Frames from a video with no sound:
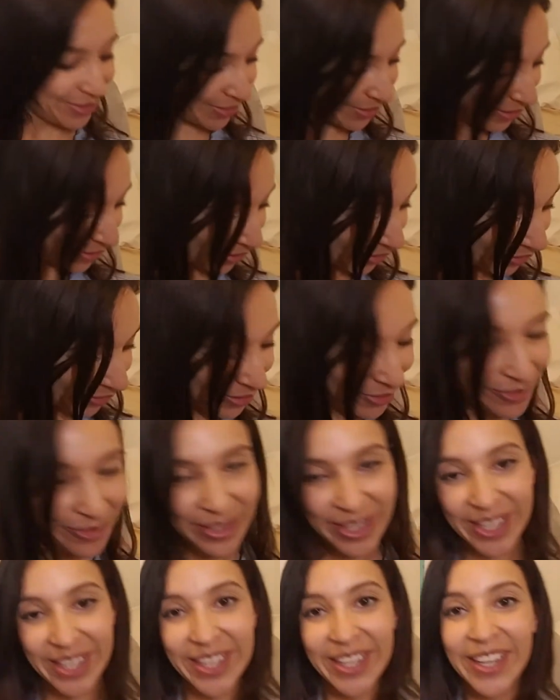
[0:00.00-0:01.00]
So
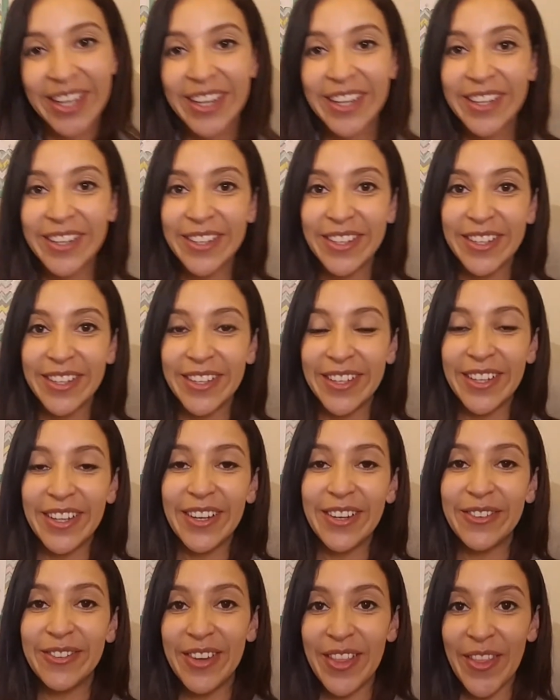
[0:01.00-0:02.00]

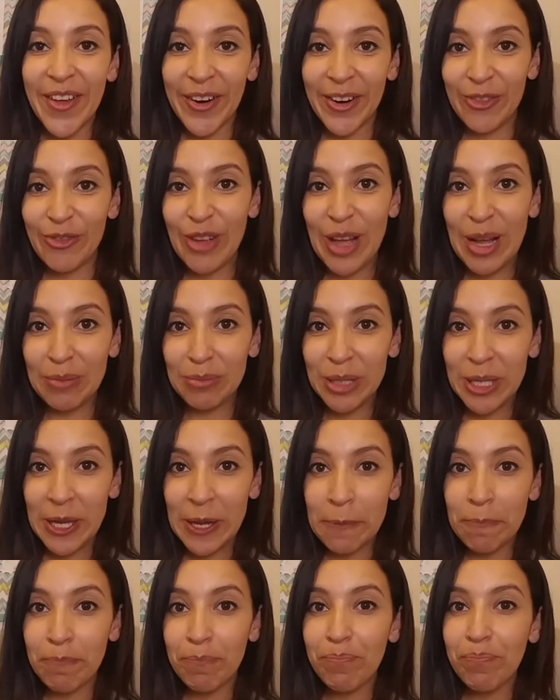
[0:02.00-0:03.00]
with our family,